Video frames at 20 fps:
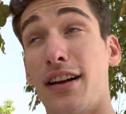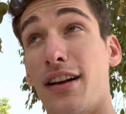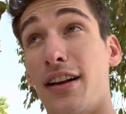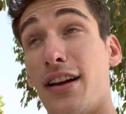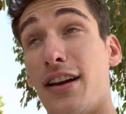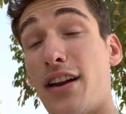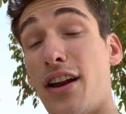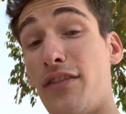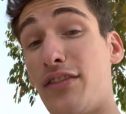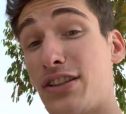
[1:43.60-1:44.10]

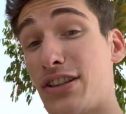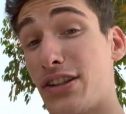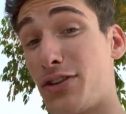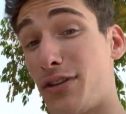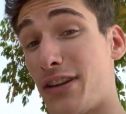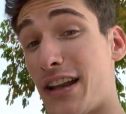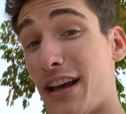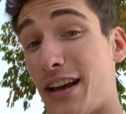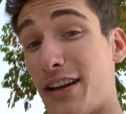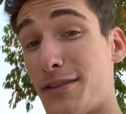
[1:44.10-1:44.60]
And obviously,
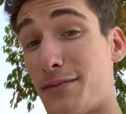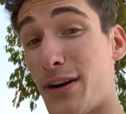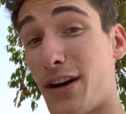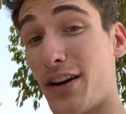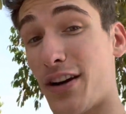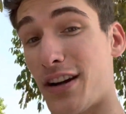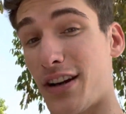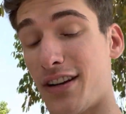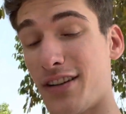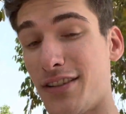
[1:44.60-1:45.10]
doing that in
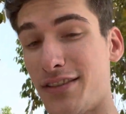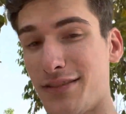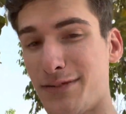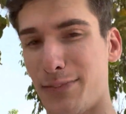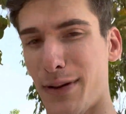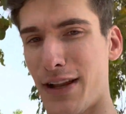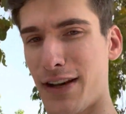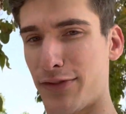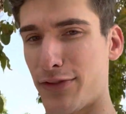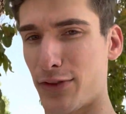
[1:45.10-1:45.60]
America,
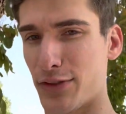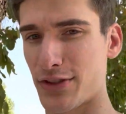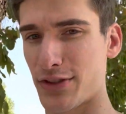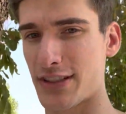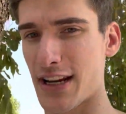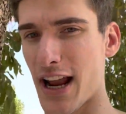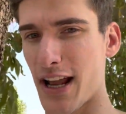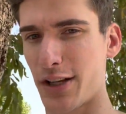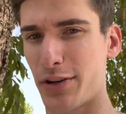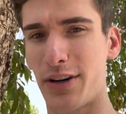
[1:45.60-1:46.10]
paying a full
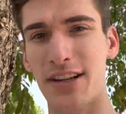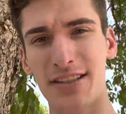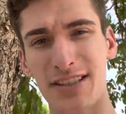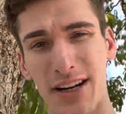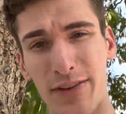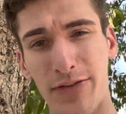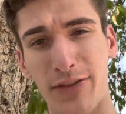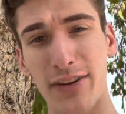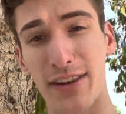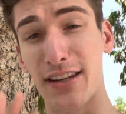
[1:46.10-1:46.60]
salary, is
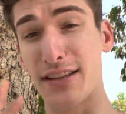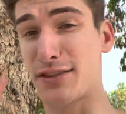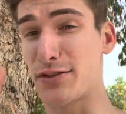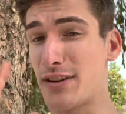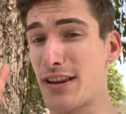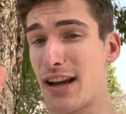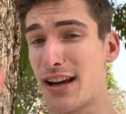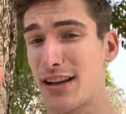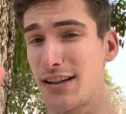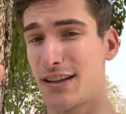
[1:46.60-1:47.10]
different than
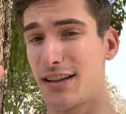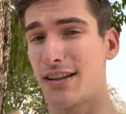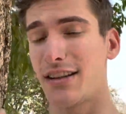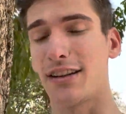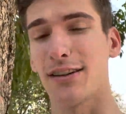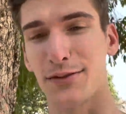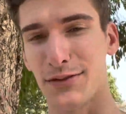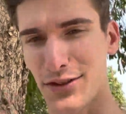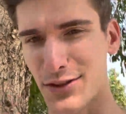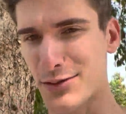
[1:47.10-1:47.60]
doing that in
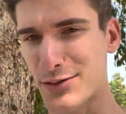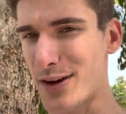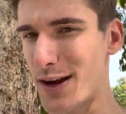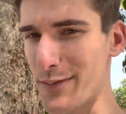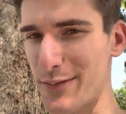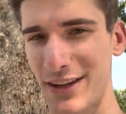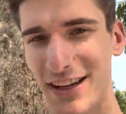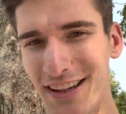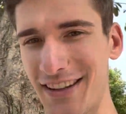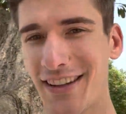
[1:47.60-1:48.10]
India, which is why
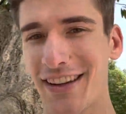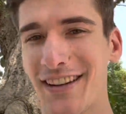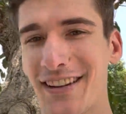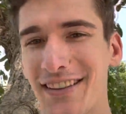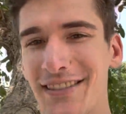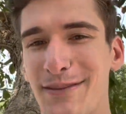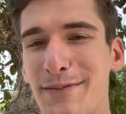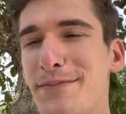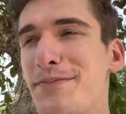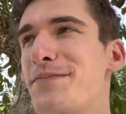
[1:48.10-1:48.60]
I'm in India.
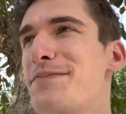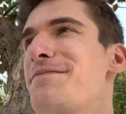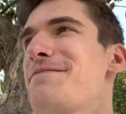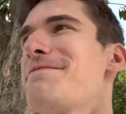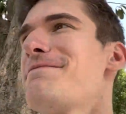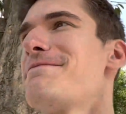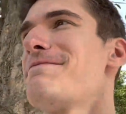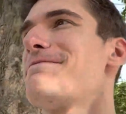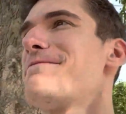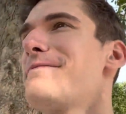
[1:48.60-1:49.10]

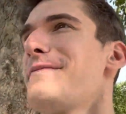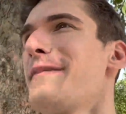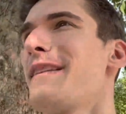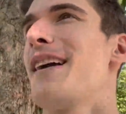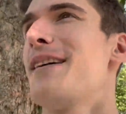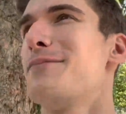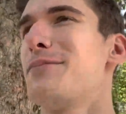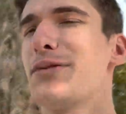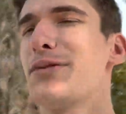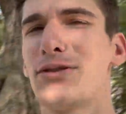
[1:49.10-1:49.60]

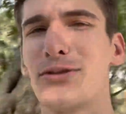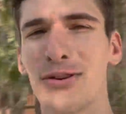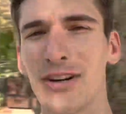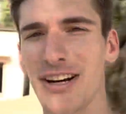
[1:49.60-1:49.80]
But doing